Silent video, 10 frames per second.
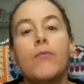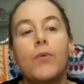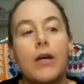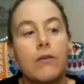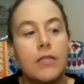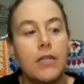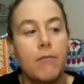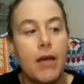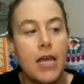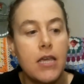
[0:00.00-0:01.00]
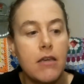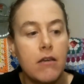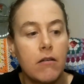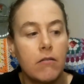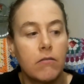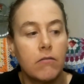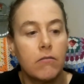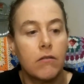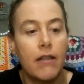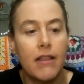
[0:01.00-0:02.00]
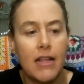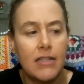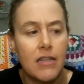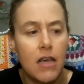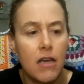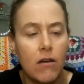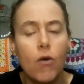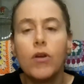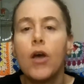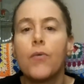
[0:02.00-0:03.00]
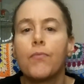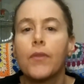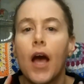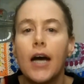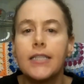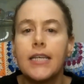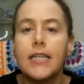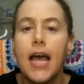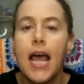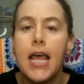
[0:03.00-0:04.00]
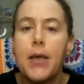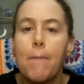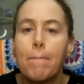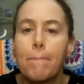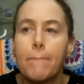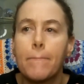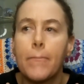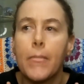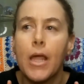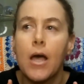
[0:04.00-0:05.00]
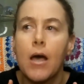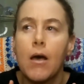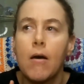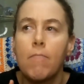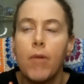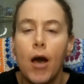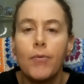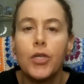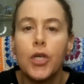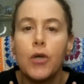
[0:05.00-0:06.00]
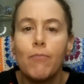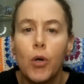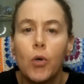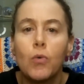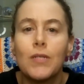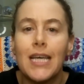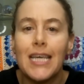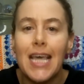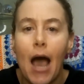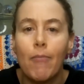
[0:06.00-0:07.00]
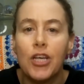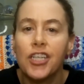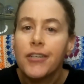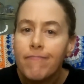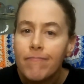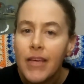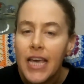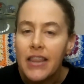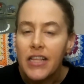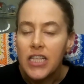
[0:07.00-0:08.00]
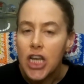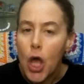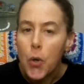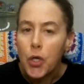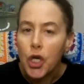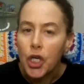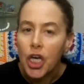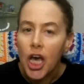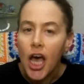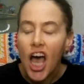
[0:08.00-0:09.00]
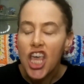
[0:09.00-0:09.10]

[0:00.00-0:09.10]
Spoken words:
What else did I make? I think that's it. Oh no, I did a barbecue pulled gammon in the slow cooker.